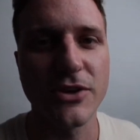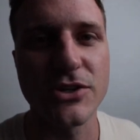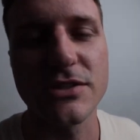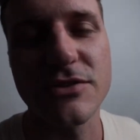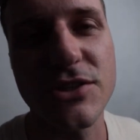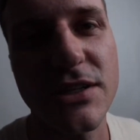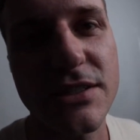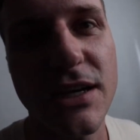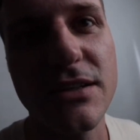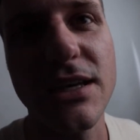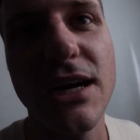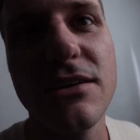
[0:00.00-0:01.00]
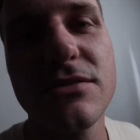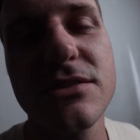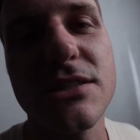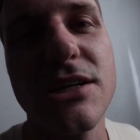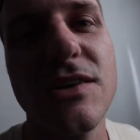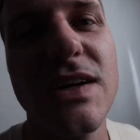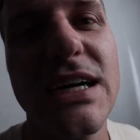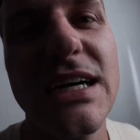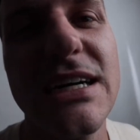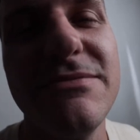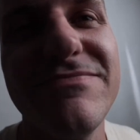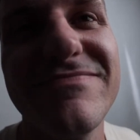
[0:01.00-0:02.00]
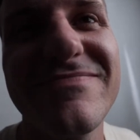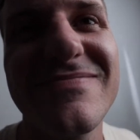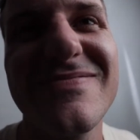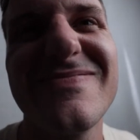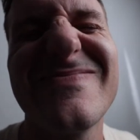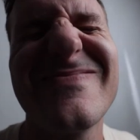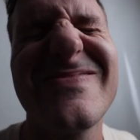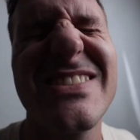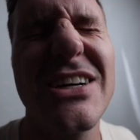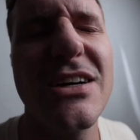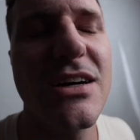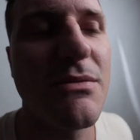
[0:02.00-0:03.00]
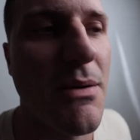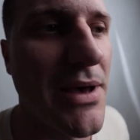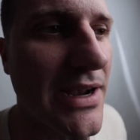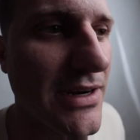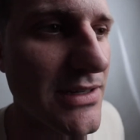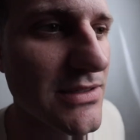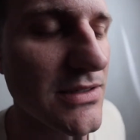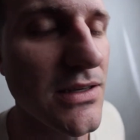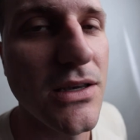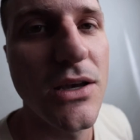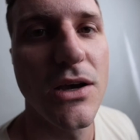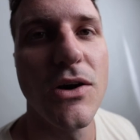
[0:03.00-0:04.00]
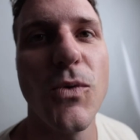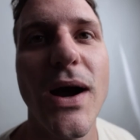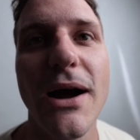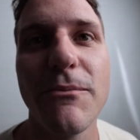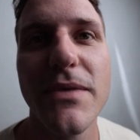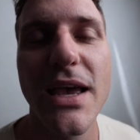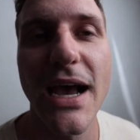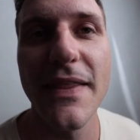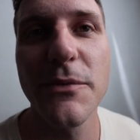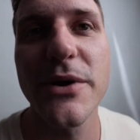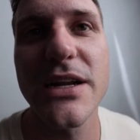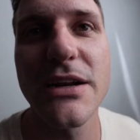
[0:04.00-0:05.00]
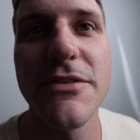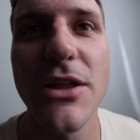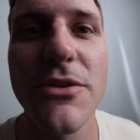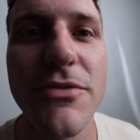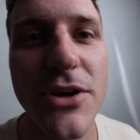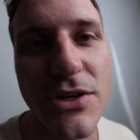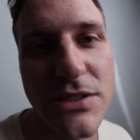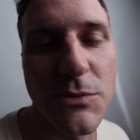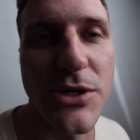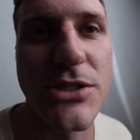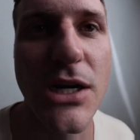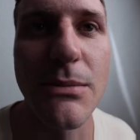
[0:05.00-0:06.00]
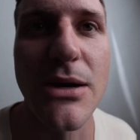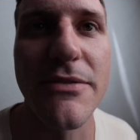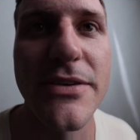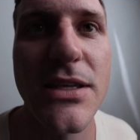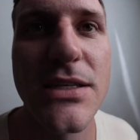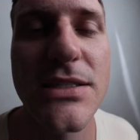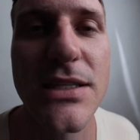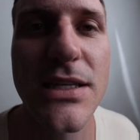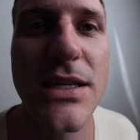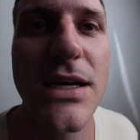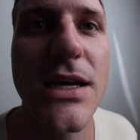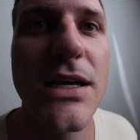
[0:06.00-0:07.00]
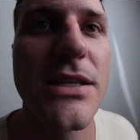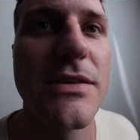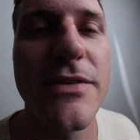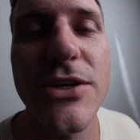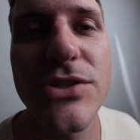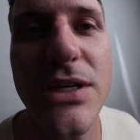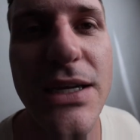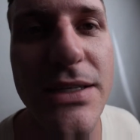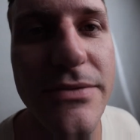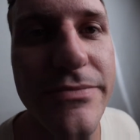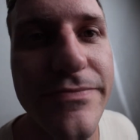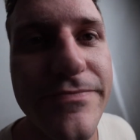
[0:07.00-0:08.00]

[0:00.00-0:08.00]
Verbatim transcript: photos of Chantel now, so, um, oh, my back hurts. Wow. And then we're gonna develop the photos, and then we're gonna talk about our feelings, and then uh, the video's gonna end.